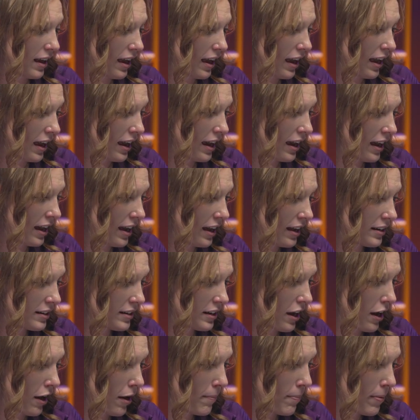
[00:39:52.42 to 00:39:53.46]
And
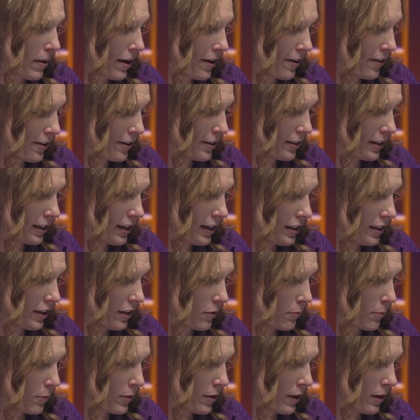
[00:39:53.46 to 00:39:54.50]
apparently,
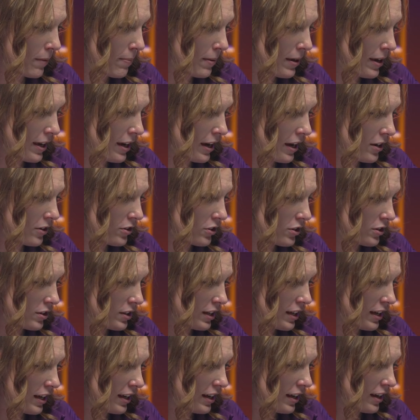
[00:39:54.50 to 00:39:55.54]
this was a
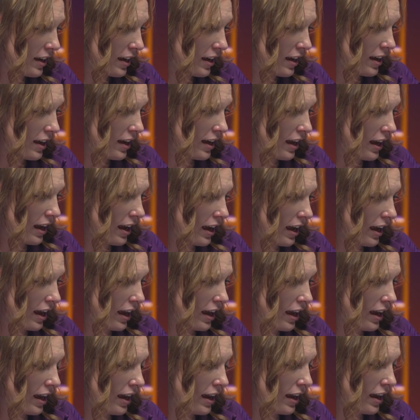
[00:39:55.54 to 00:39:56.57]
PhD
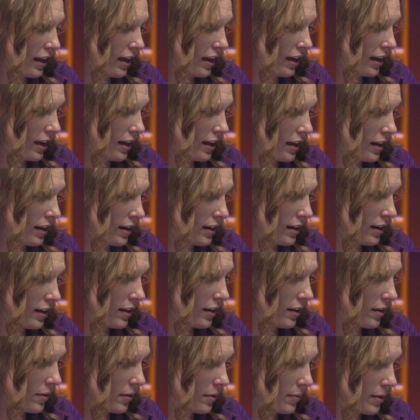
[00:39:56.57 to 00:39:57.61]
in,
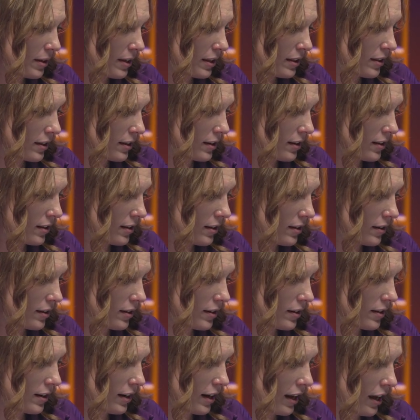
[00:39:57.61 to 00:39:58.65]
oh, let me get the
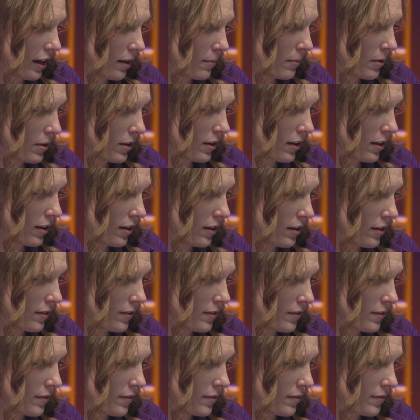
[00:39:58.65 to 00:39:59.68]
name of the,
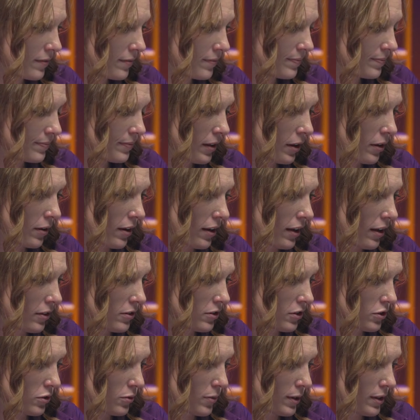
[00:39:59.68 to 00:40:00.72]
okay, I'll
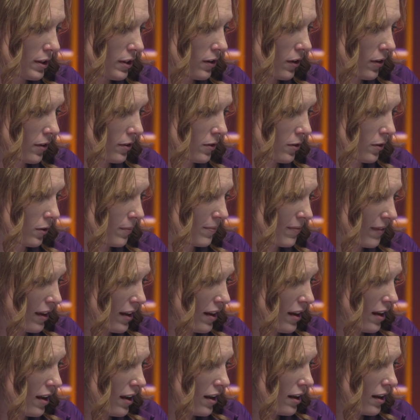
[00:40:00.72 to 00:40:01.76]
just read the article.
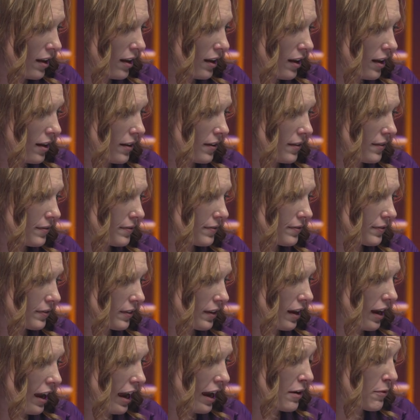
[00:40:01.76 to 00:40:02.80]

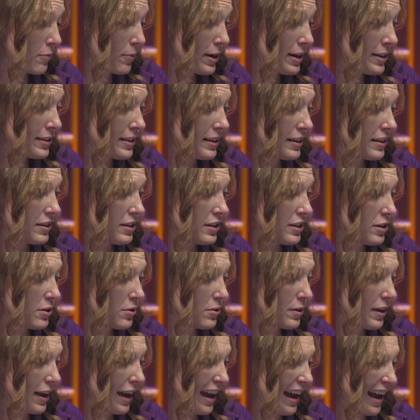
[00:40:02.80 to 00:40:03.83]
A recent
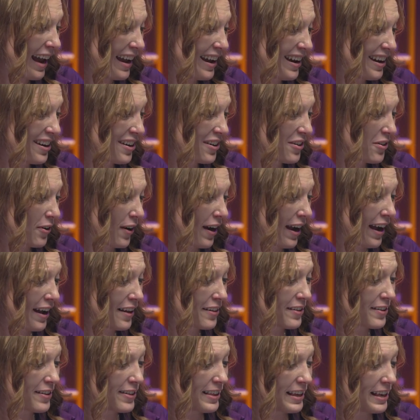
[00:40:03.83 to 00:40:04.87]
UK
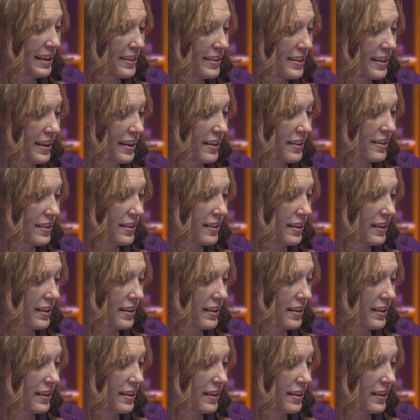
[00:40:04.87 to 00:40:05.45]
grad's thesis